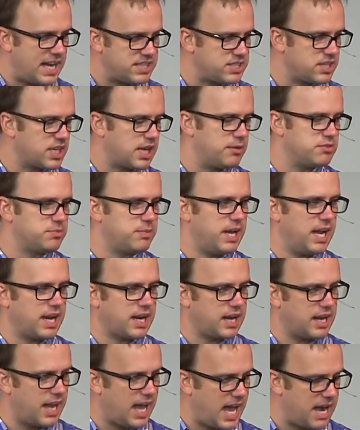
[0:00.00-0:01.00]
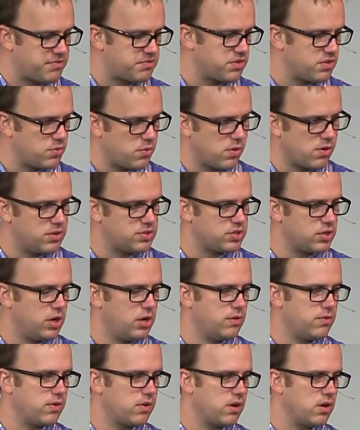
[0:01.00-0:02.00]
As he comes back and after the war is
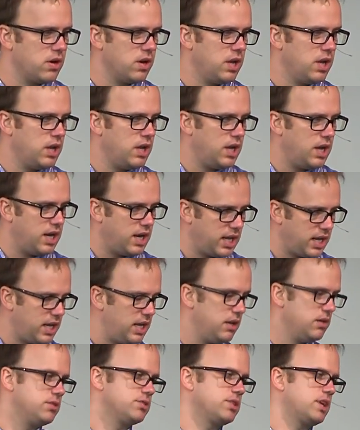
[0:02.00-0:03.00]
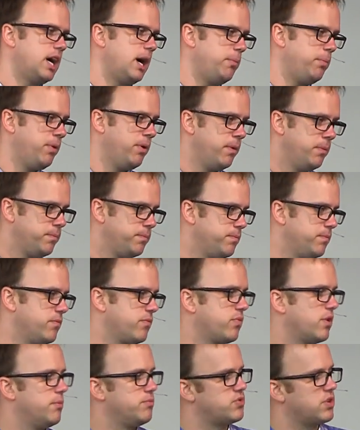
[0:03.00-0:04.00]
over and he heals up
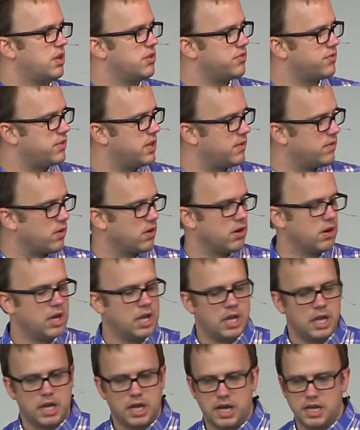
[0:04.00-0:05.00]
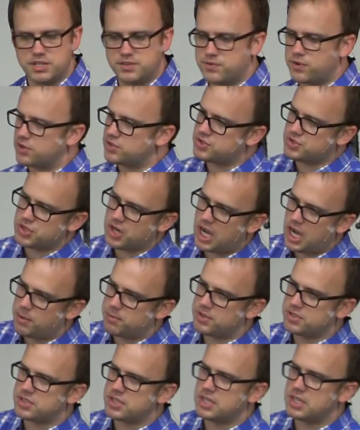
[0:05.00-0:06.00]
from trench fever, his first
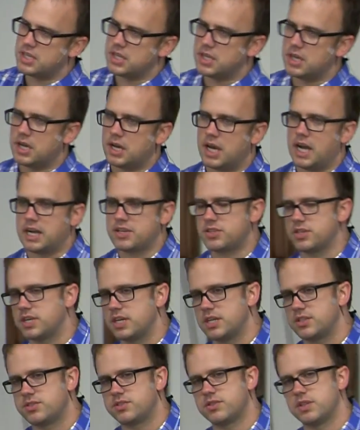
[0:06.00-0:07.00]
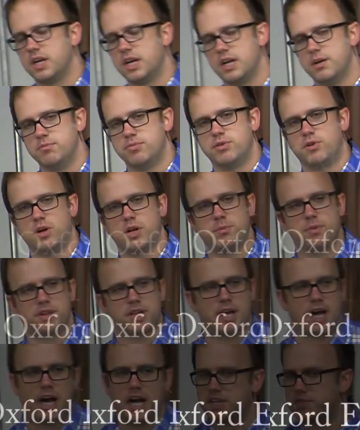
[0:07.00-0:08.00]
job is he actually gets
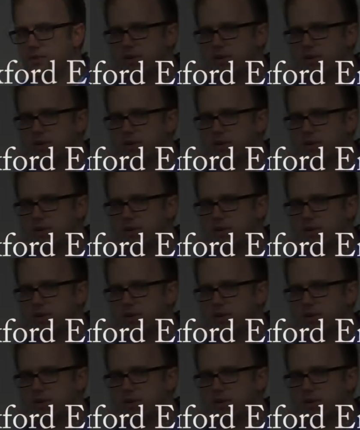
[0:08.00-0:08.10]
employed by the